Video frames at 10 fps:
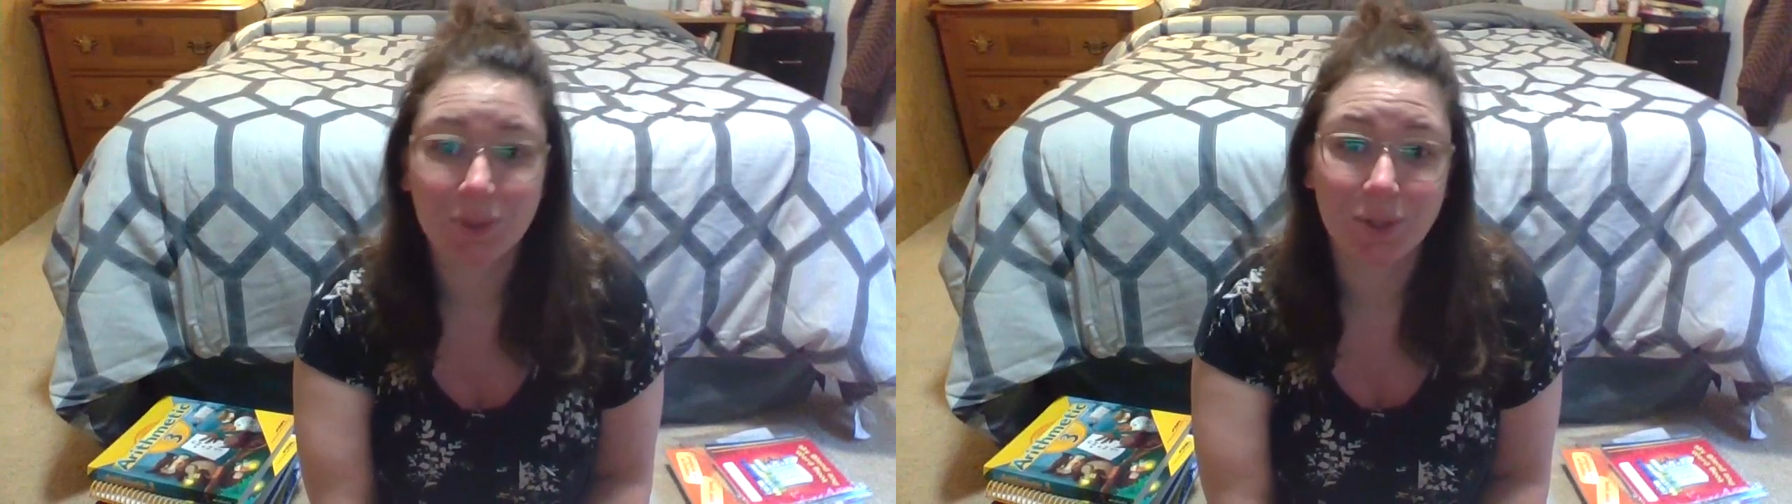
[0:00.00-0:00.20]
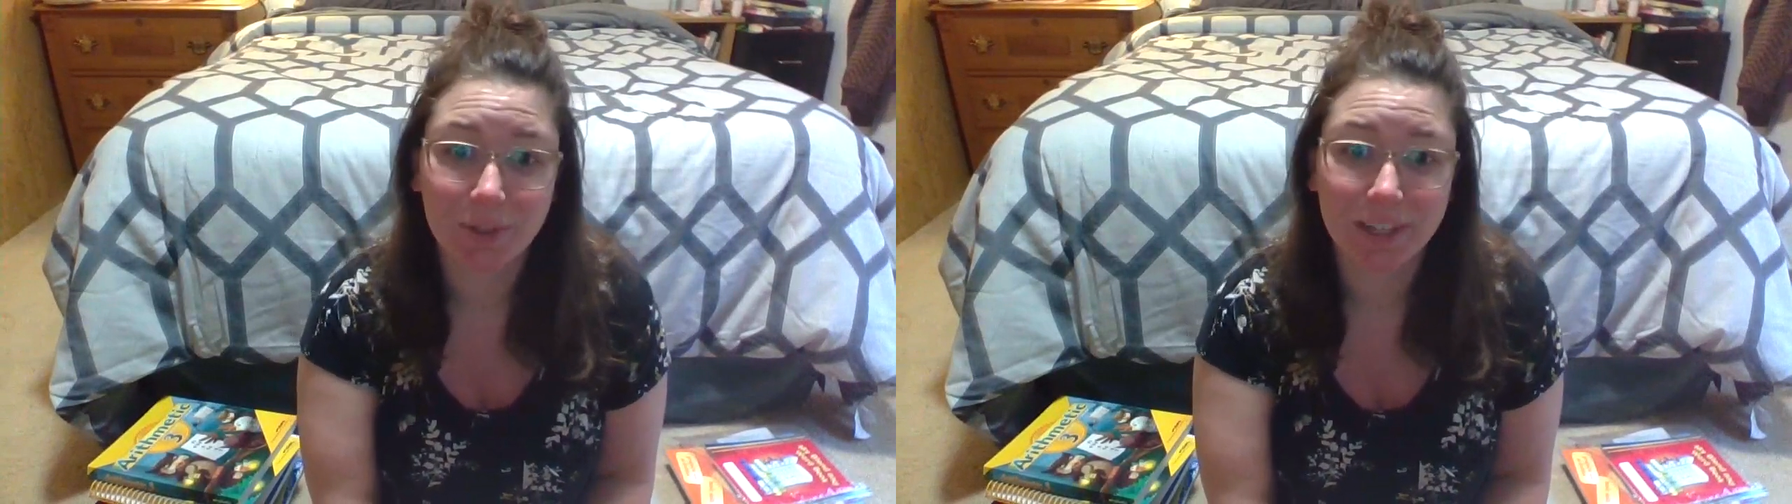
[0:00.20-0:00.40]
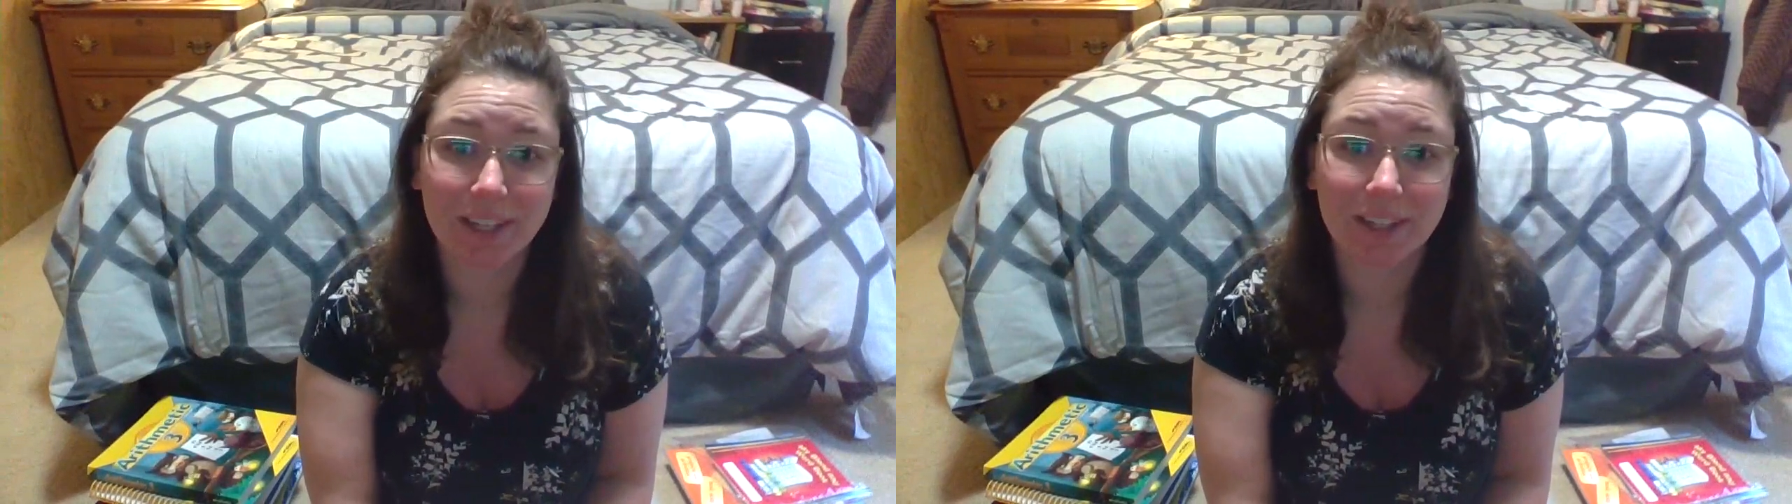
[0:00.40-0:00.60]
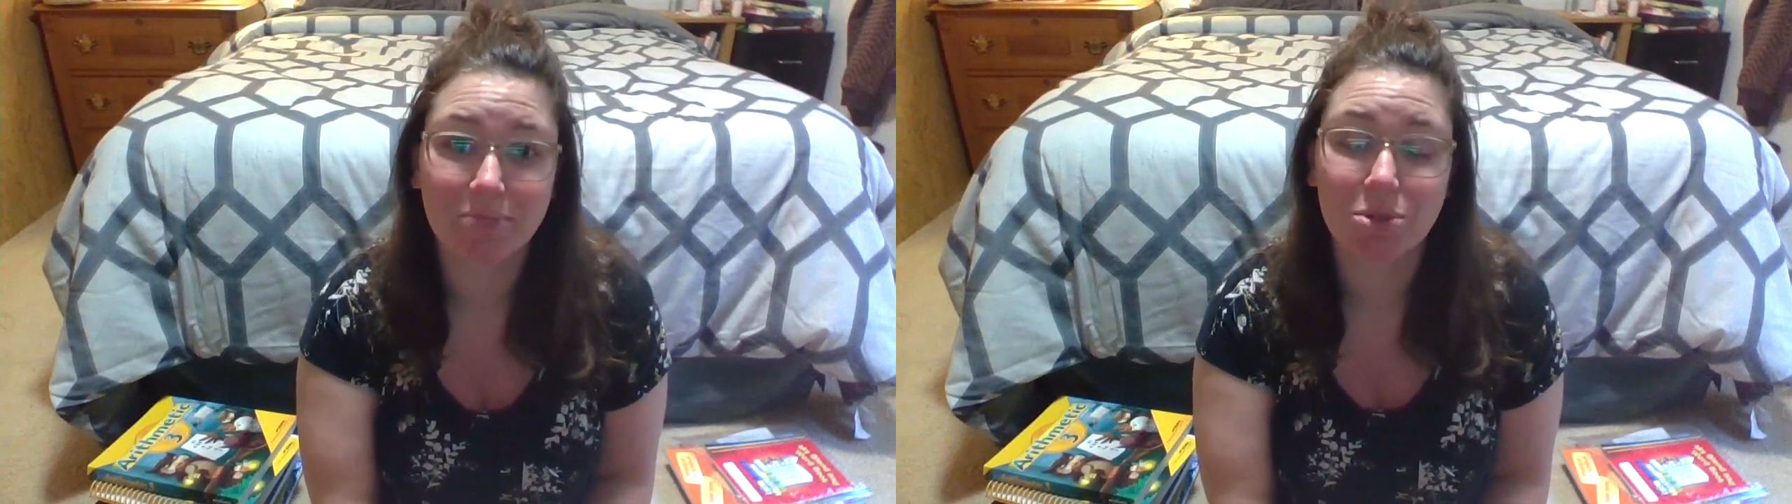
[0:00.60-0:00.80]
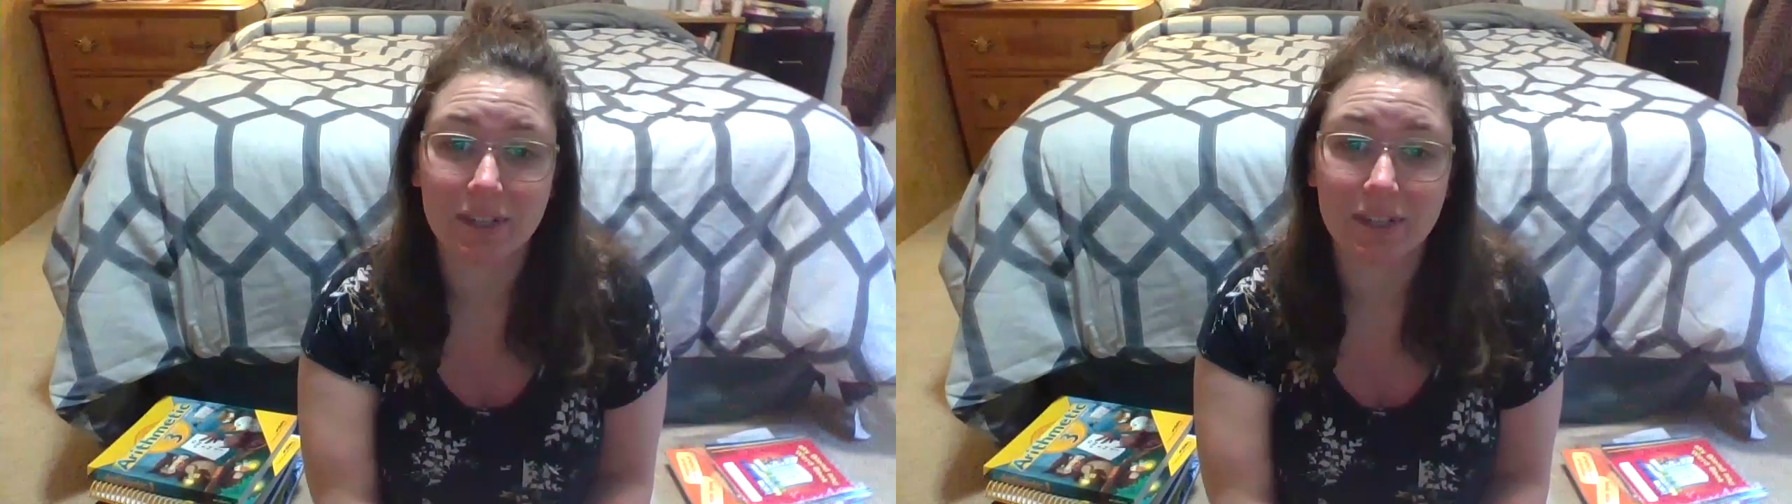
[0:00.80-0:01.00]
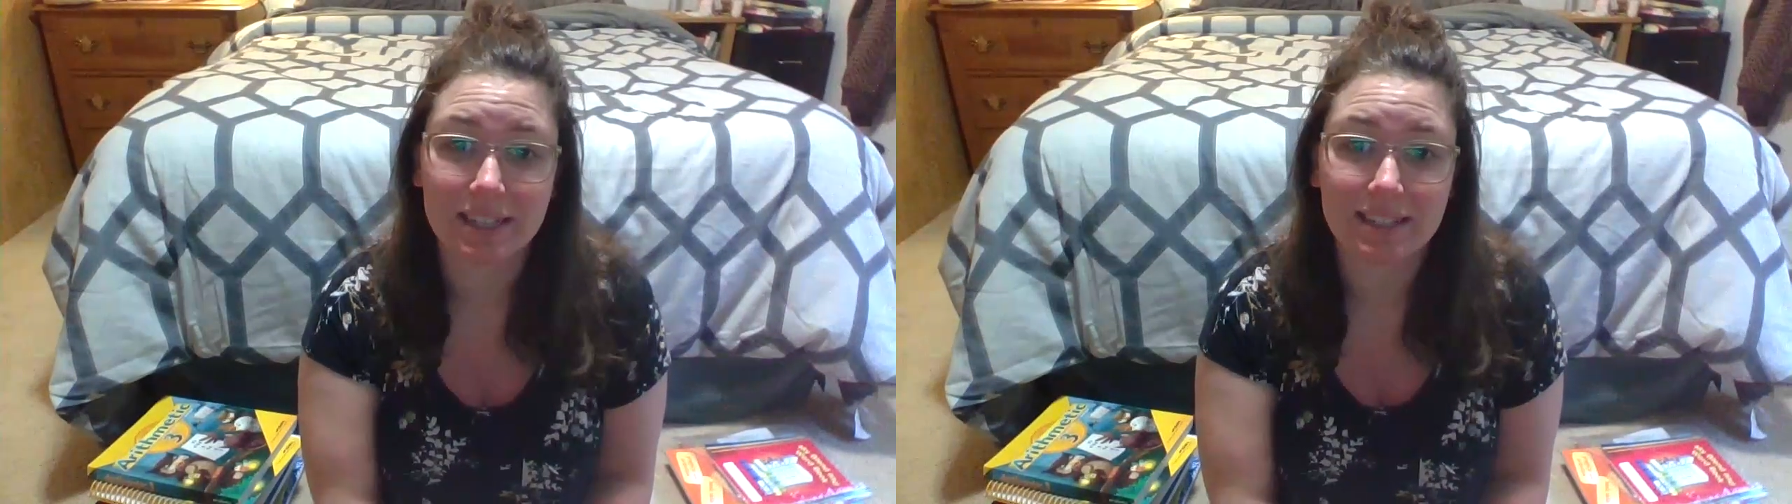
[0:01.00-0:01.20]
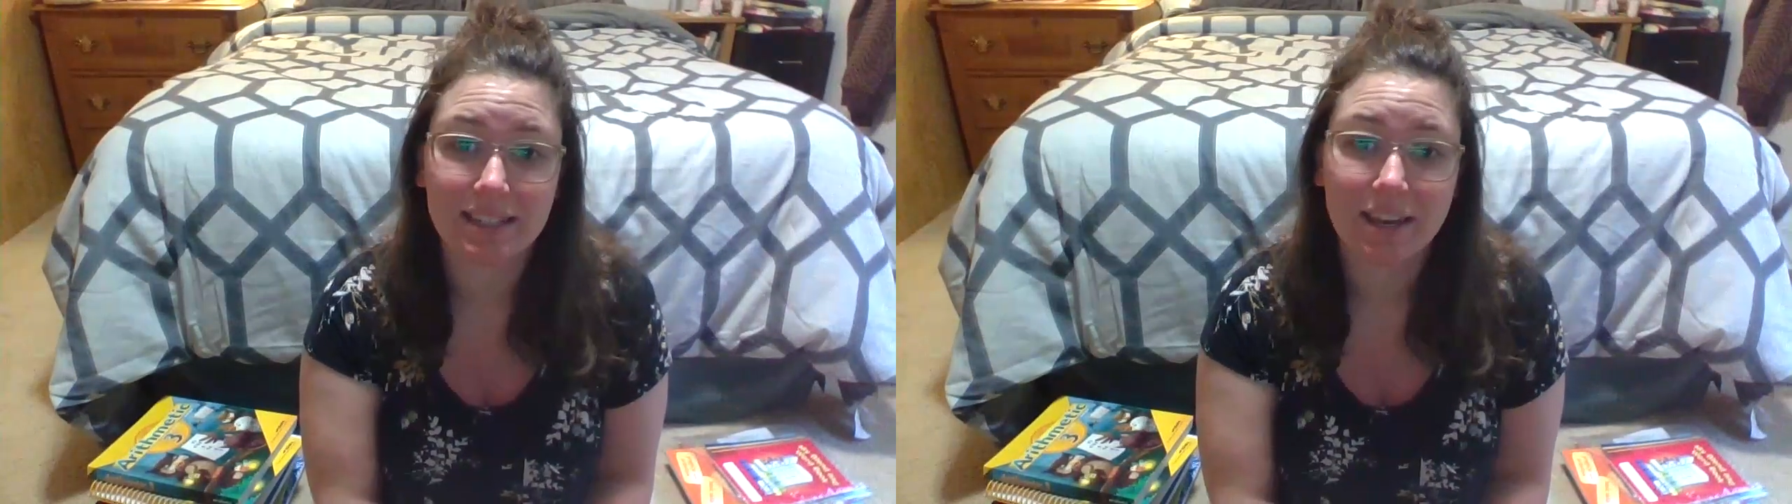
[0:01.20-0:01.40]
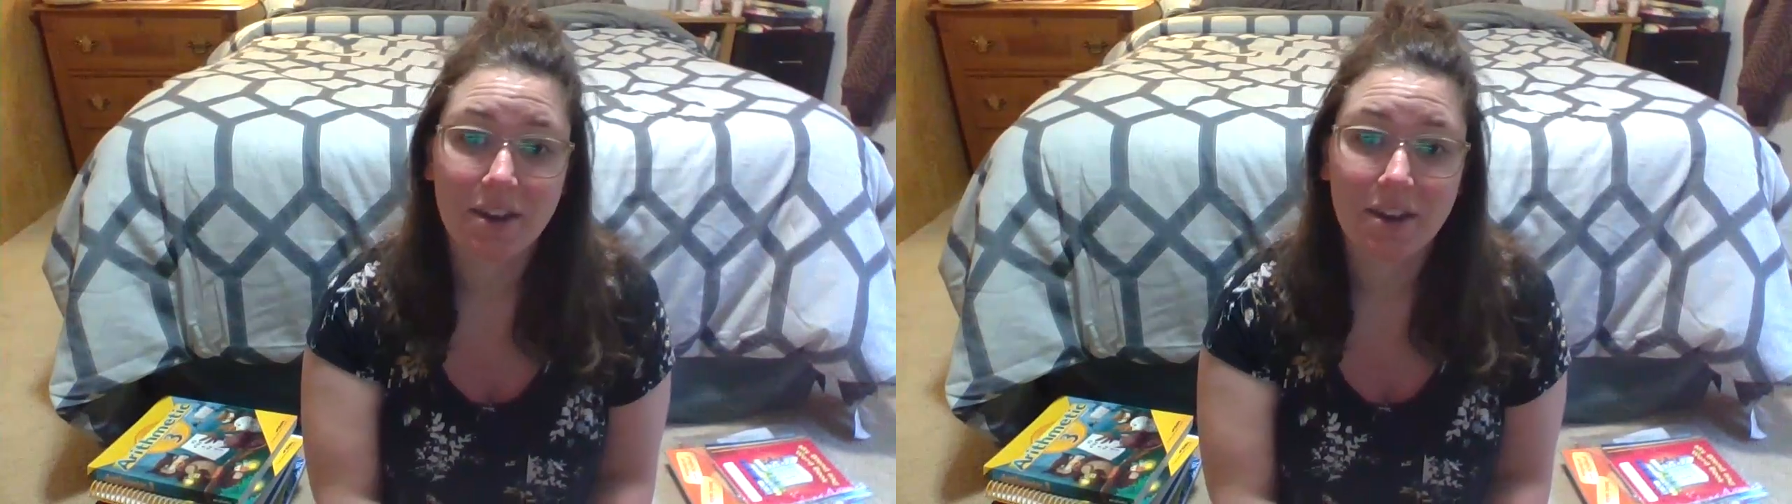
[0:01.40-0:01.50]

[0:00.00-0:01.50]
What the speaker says: curriculum choices